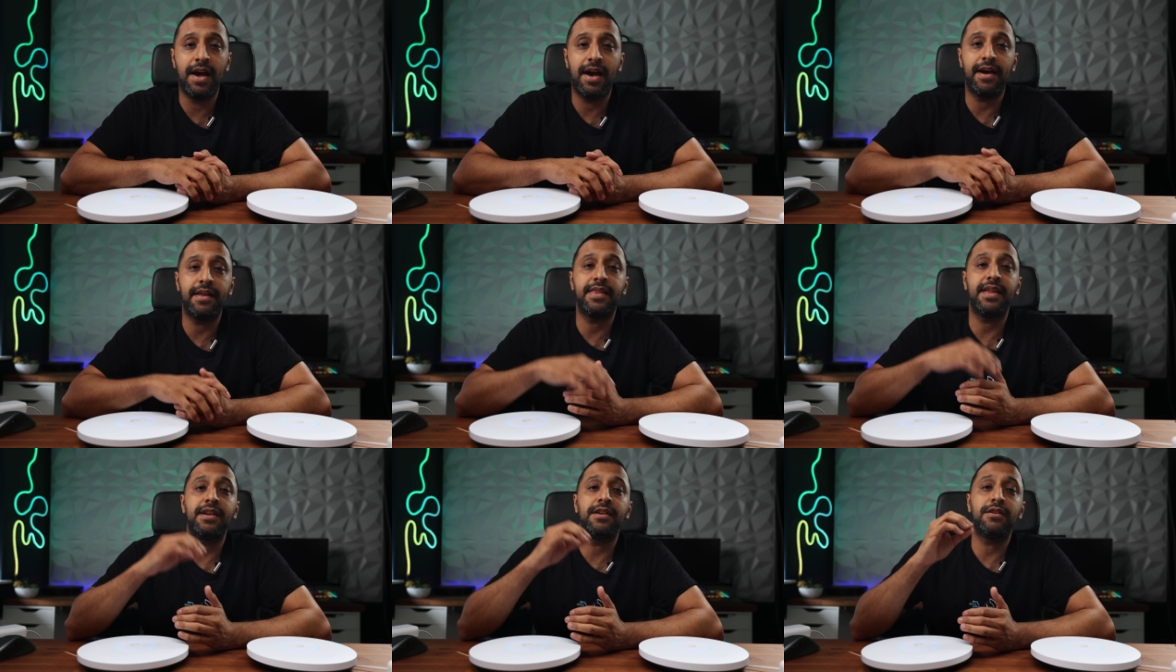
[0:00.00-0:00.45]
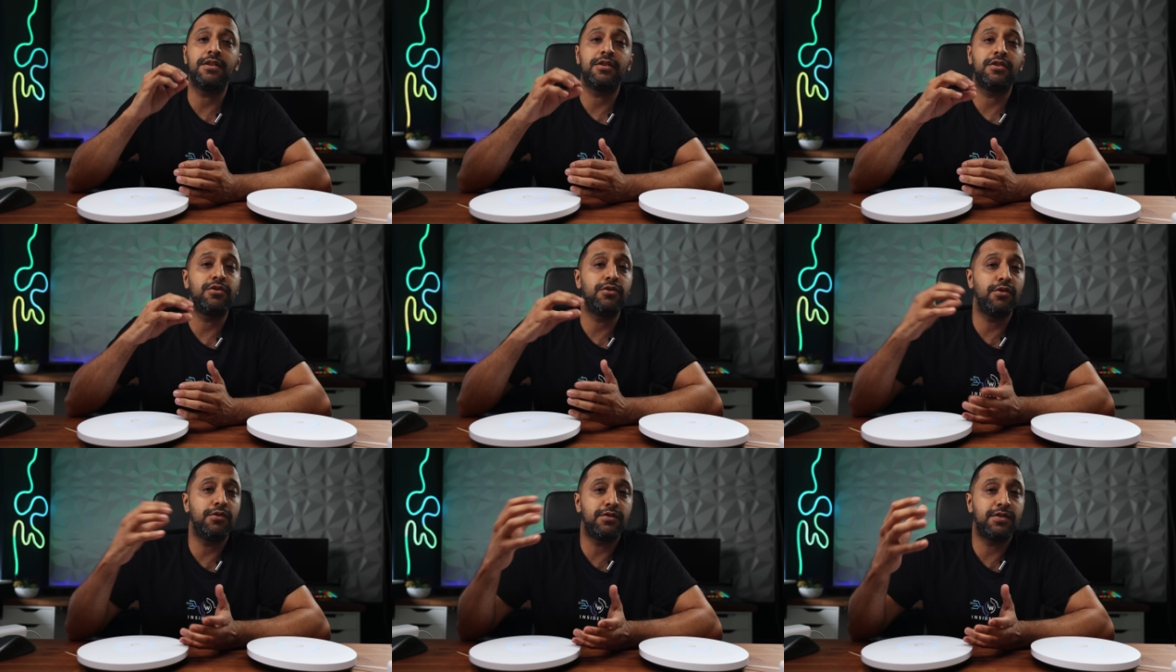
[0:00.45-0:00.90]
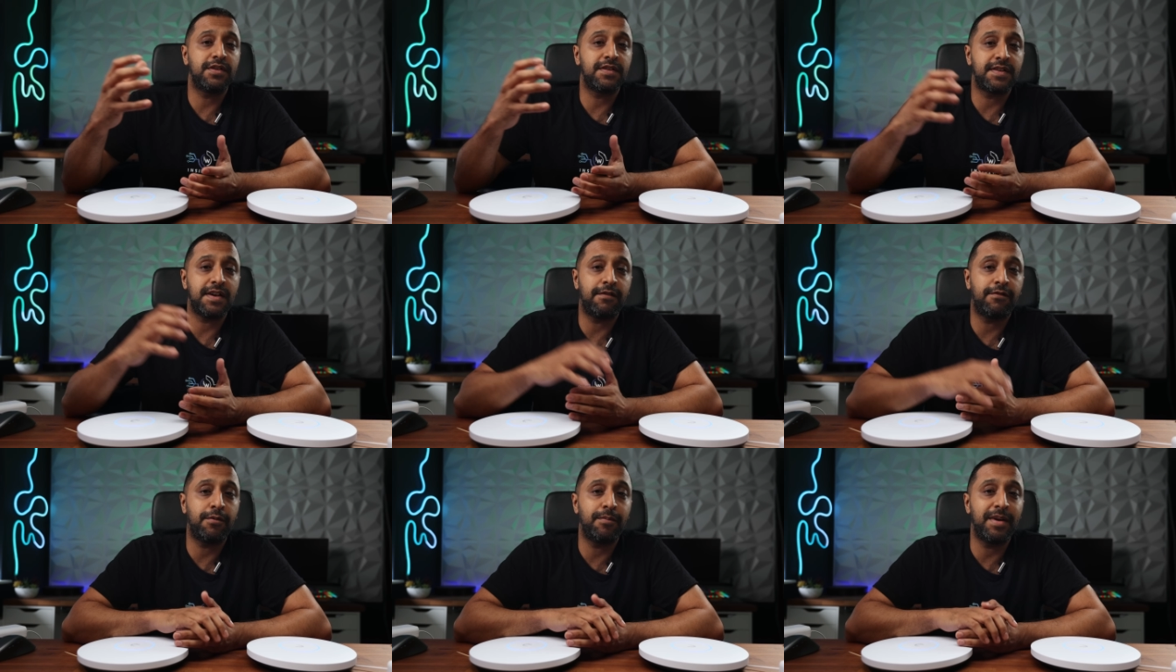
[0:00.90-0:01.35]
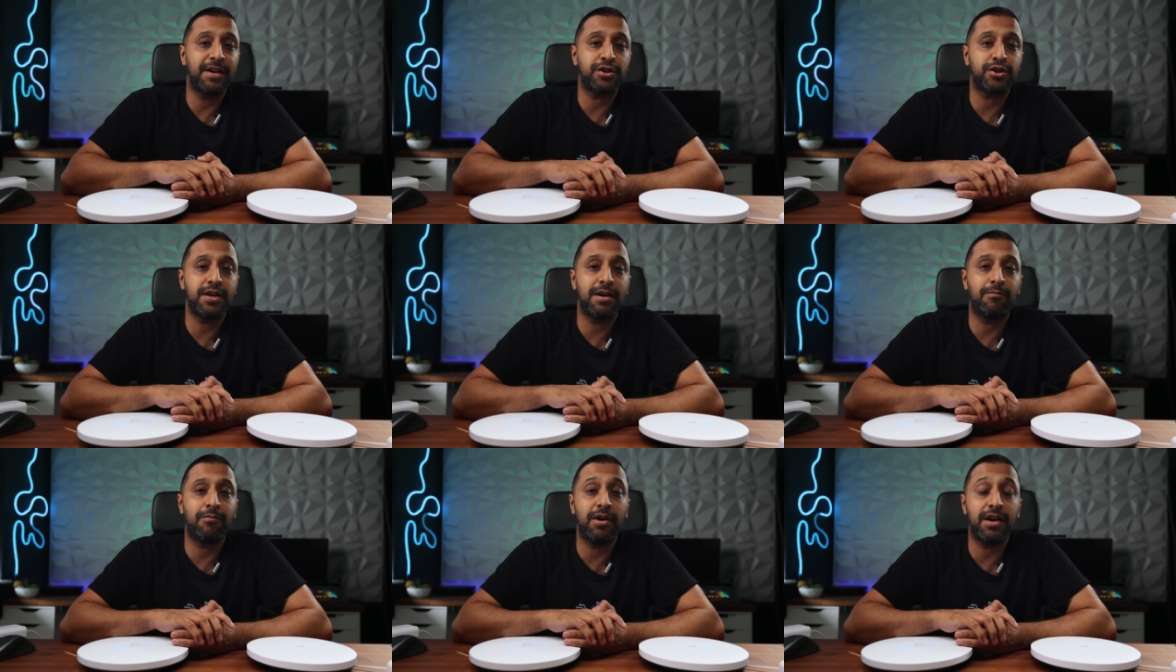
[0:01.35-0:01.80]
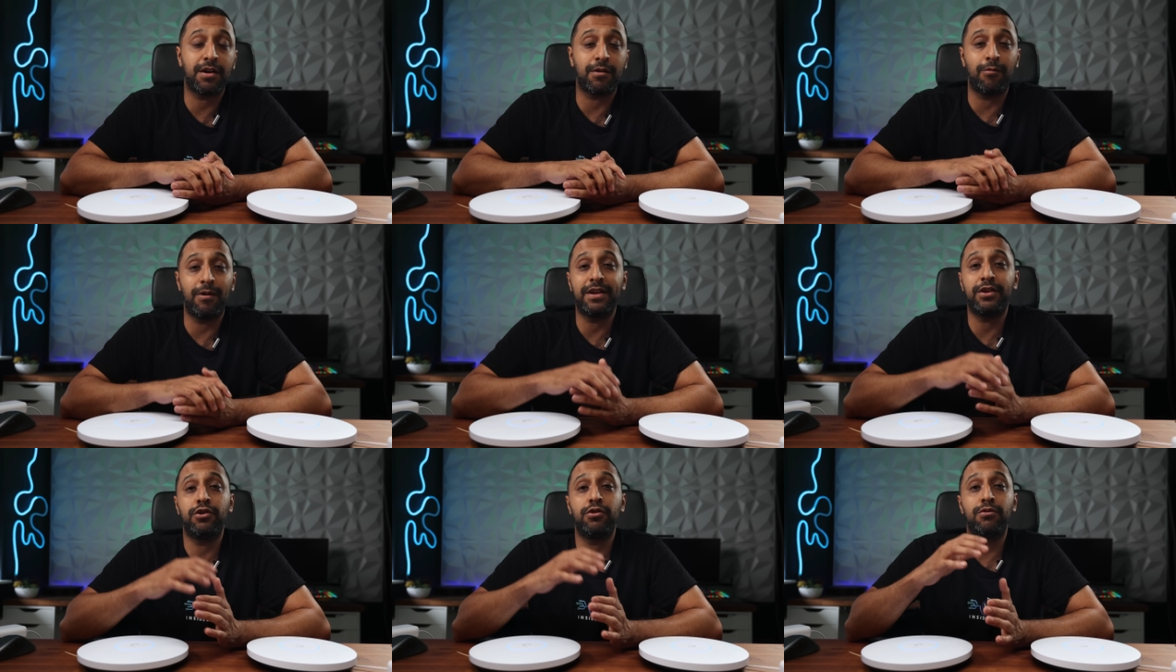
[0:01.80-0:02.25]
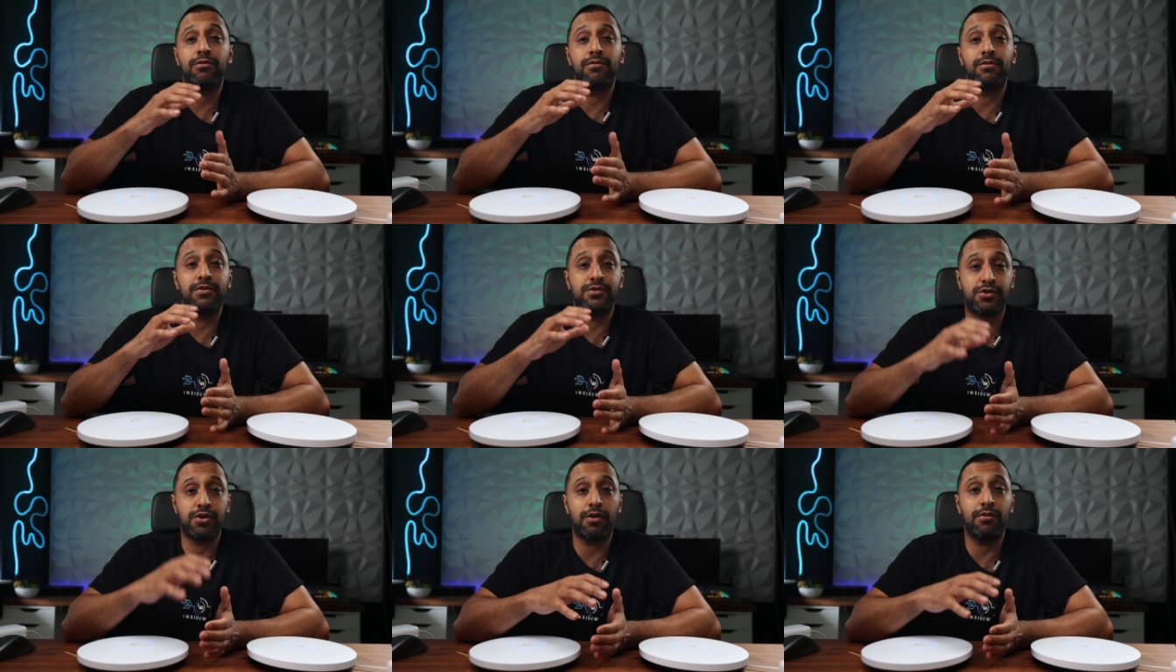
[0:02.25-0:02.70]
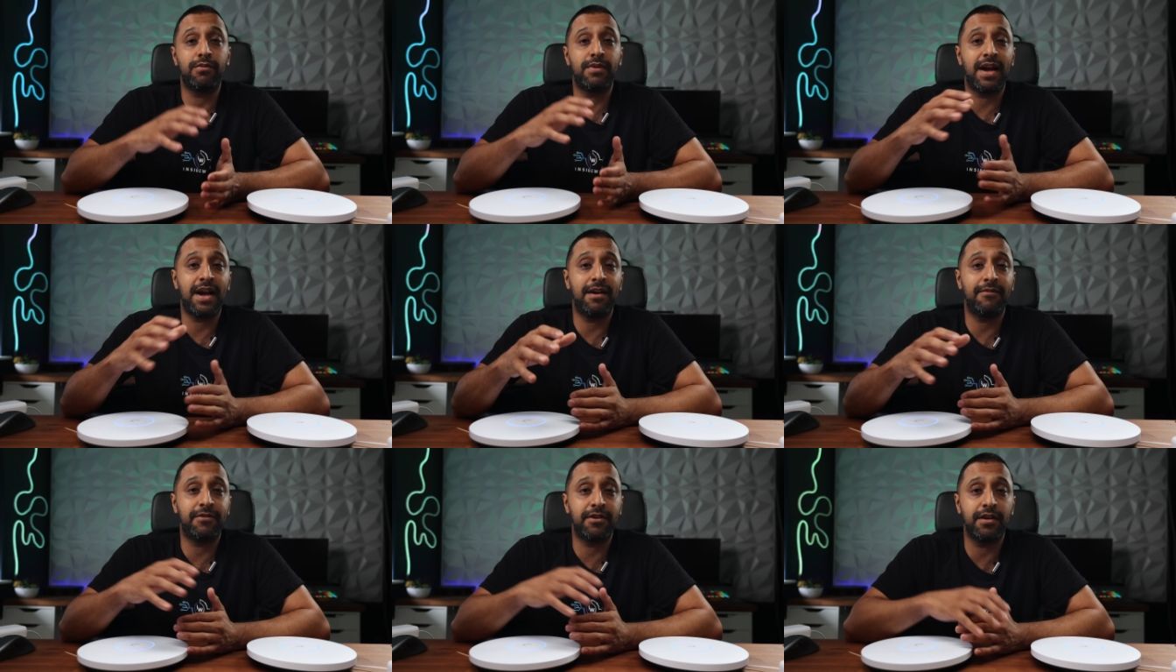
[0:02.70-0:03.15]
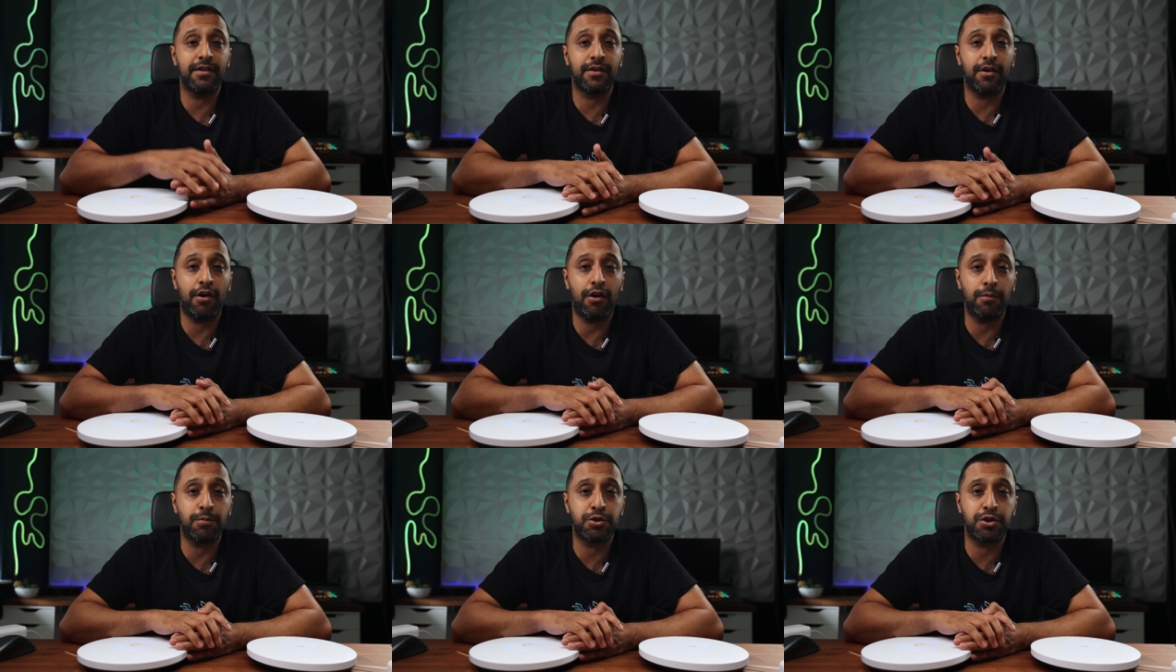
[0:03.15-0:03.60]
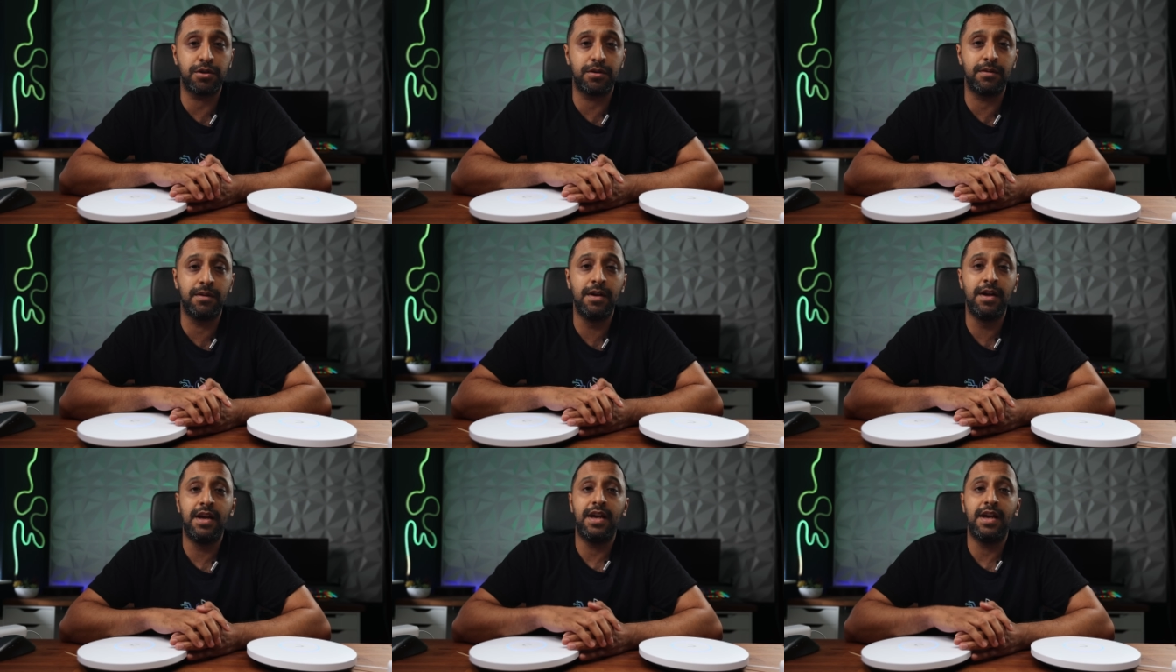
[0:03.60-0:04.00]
And then use yourself a mesh network when you don't have another option.